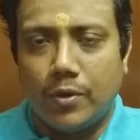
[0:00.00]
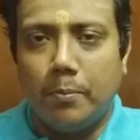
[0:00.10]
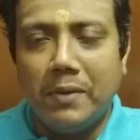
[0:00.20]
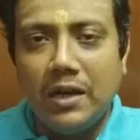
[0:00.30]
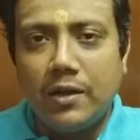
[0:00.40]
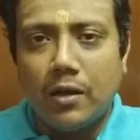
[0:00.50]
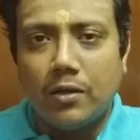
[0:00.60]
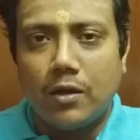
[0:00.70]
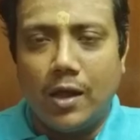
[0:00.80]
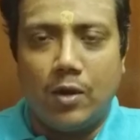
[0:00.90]
milk
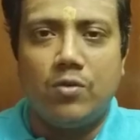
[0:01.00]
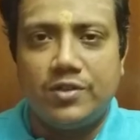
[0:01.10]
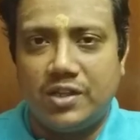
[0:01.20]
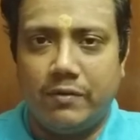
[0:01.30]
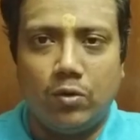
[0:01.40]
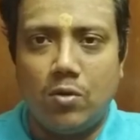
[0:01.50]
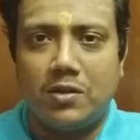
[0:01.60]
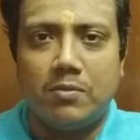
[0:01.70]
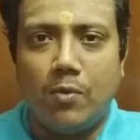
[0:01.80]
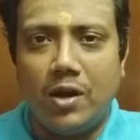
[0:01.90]
around 7 o'clock
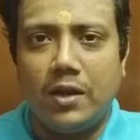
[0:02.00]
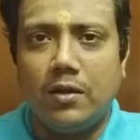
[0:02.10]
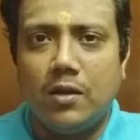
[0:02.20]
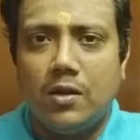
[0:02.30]
in the morning,